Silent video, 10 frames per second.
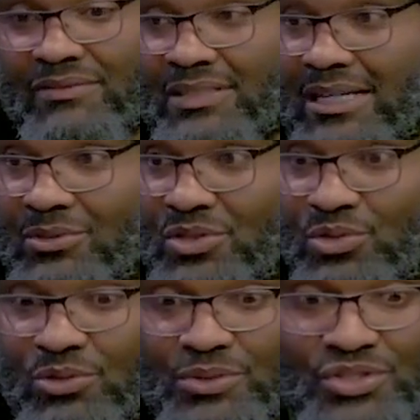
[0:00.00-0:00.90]
that I was
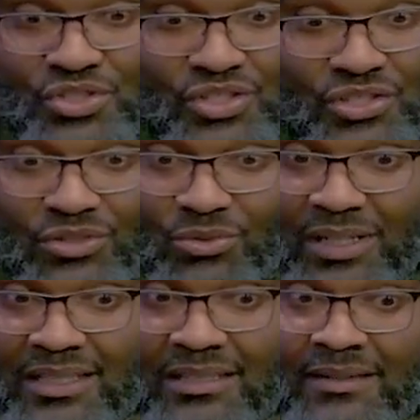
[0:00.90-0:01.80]
doing was
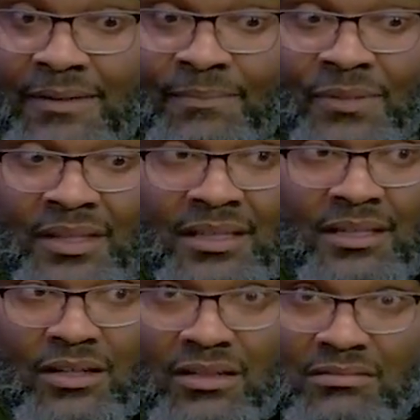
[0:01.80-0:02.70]
generating mm -hmm
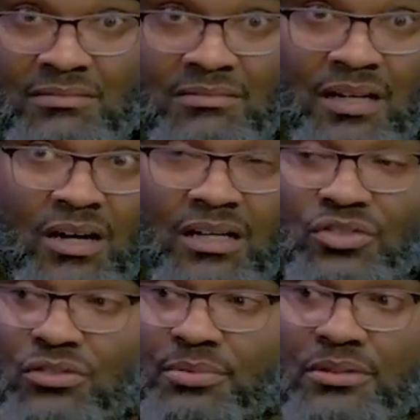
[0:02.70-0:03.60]

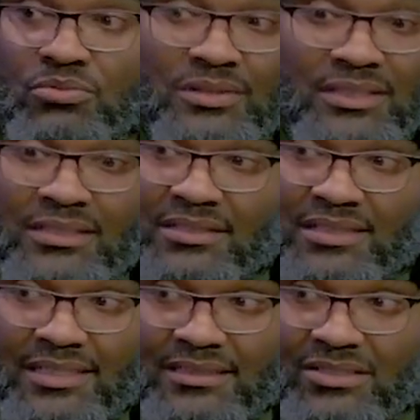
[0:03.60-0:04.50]
arguably really good
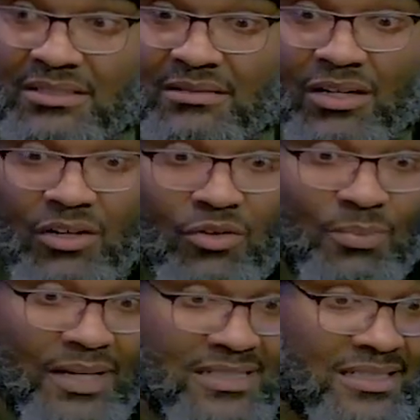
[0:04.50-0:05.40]
attention. Oh,
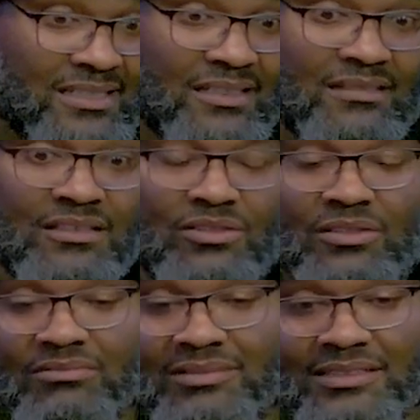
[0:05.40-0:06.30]
Pastor Keith, you
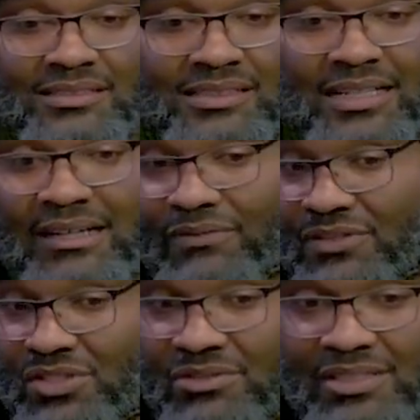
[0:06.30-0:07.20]
know, this
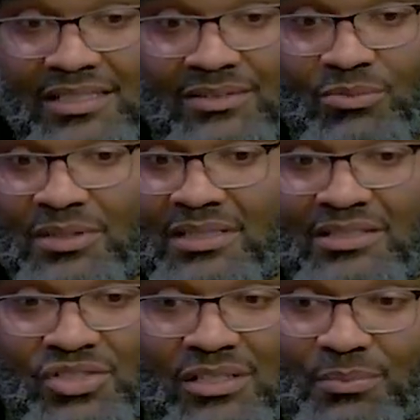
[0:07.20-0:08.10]
conference you did with
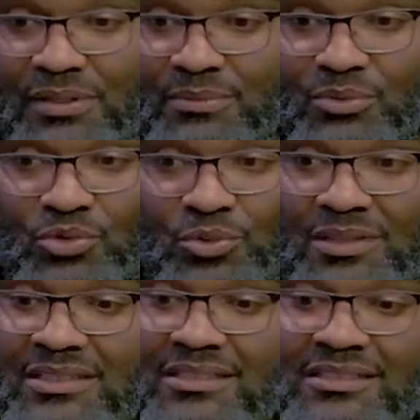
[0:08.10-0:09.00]
these young people was
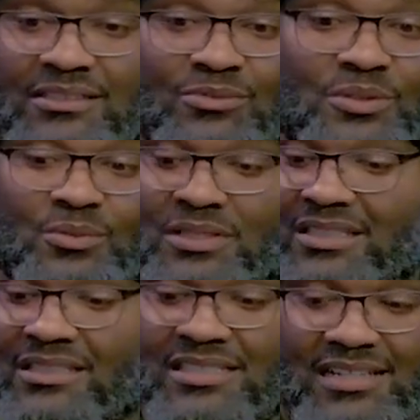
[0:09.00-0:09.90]
really good. We
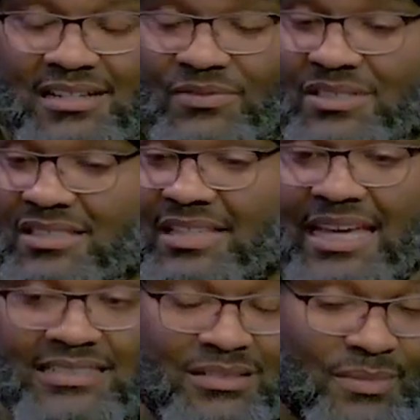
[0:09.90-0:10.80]
did this conference and
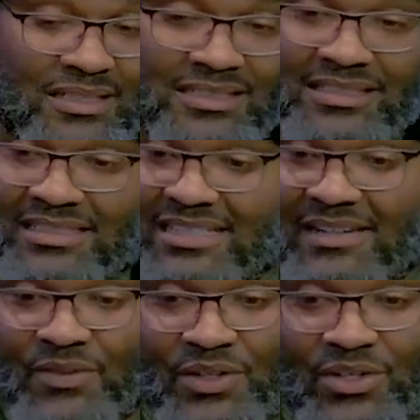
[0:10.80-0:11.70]
X amount of kids
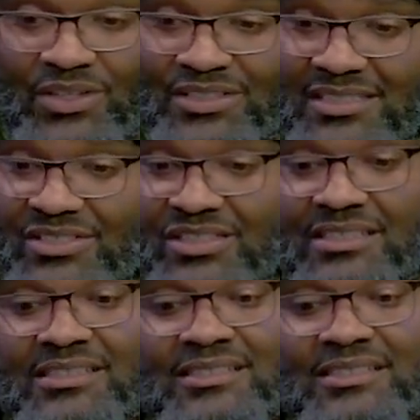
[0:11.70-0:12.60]
gave their hearts to
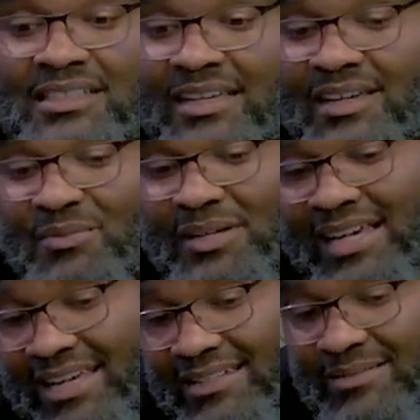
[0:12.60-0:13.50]
Jesus. But I
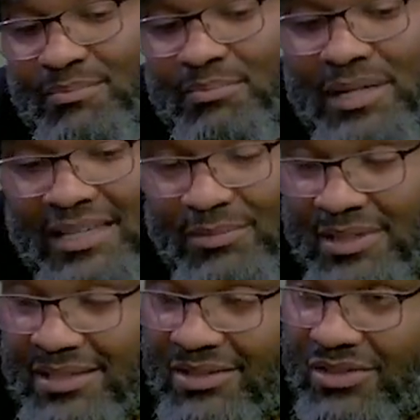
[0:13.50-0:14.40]
had a baby
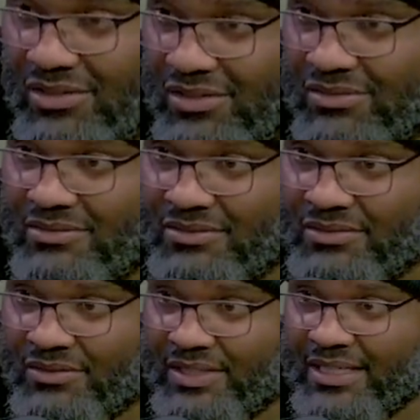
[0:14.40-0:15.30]
girl
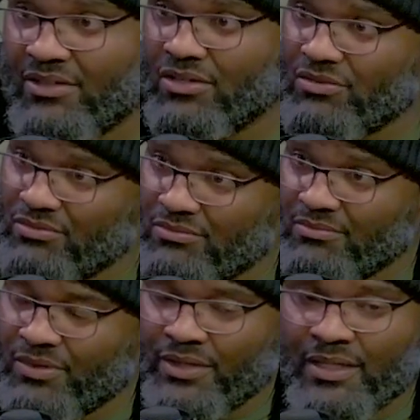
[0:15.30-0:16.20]
at home
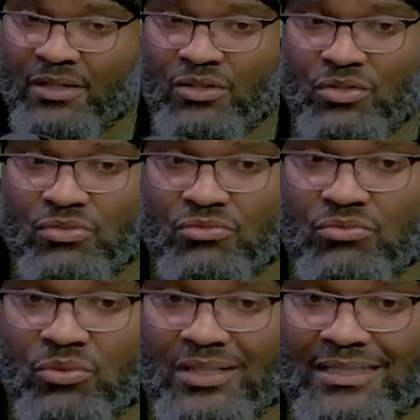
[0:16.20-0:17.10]
who
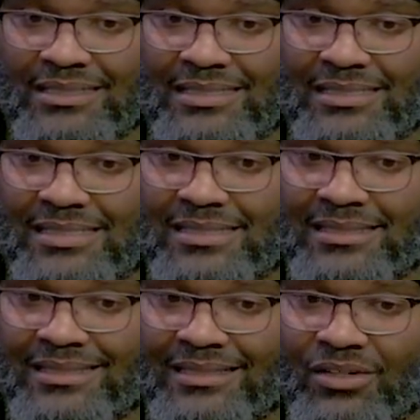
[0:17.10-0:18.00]
wanted to
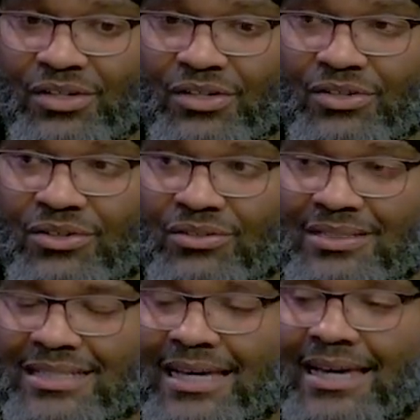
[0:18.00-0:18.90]
see her
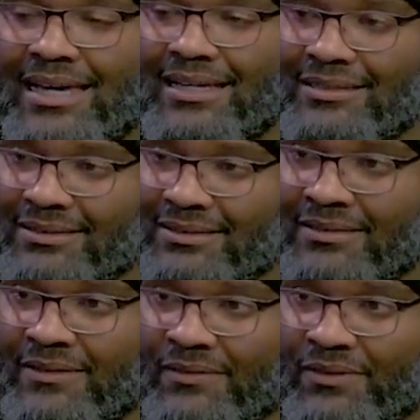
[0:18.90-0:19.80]
dad.
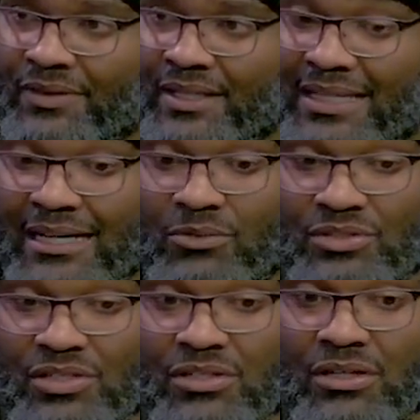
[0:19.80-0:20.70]
And I
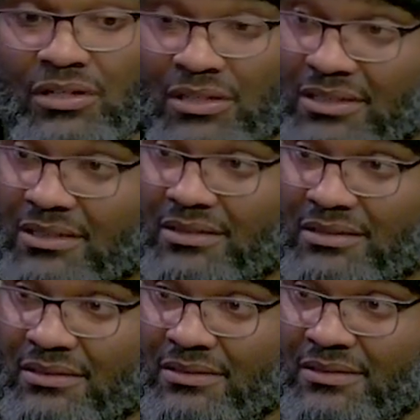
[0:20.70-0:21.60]
was gone.
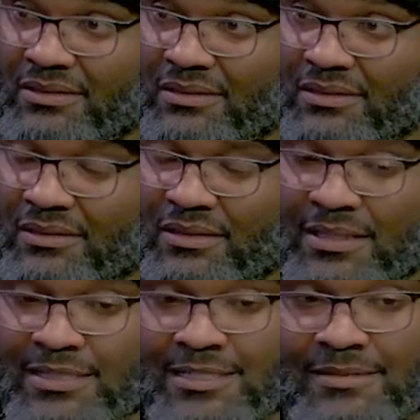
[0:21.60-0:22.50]

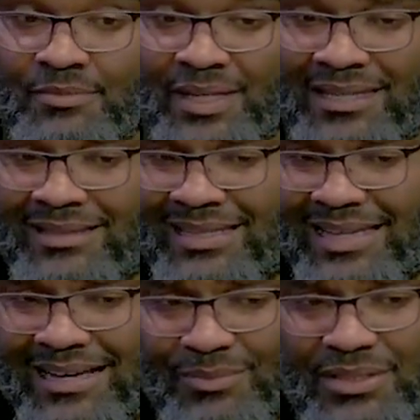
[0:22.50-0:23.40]
Um, and, and
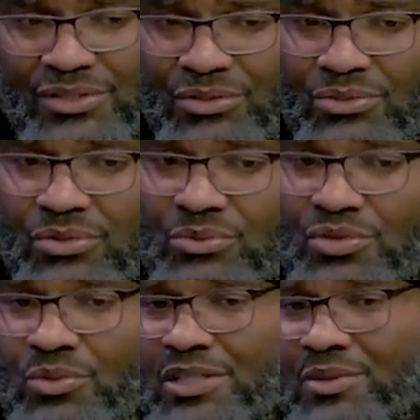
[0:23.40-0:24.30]
I'm a dude who
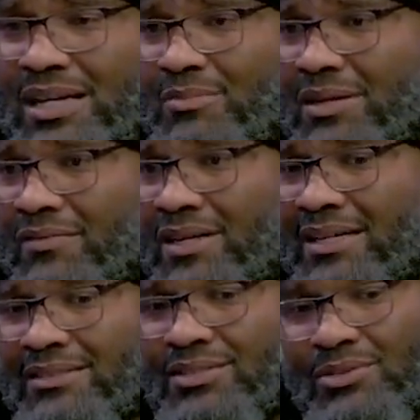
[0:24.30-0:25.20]
was raised without my
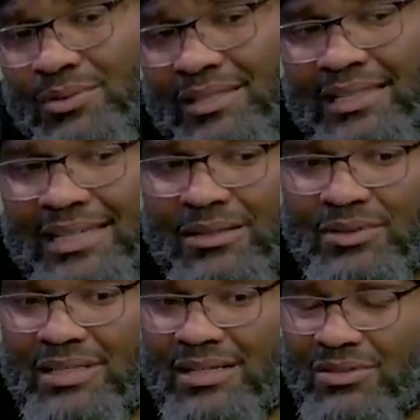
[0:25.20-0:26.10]
father. You would think I
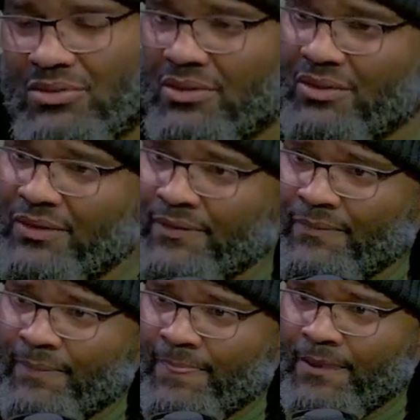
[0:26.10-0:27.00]
would know.
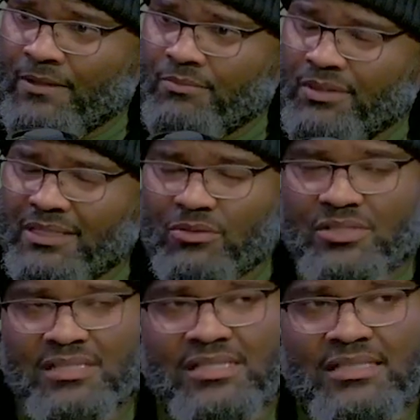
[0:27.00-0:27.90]
Mm -hmm. But there
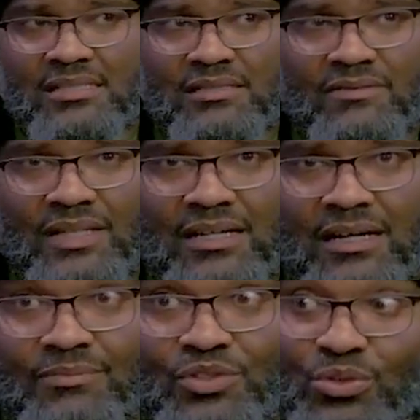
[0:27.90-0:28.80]
was a sense of like,
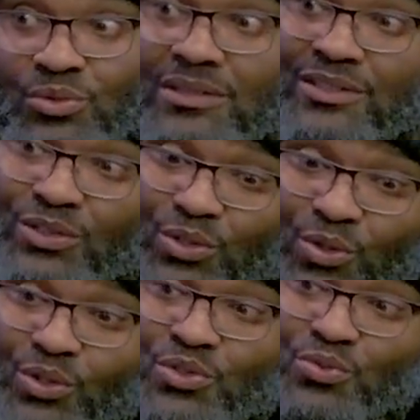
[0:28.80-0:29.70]
I'm doing the
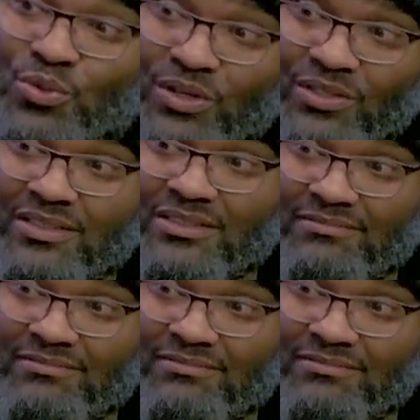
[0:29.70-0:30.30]
Lord's work.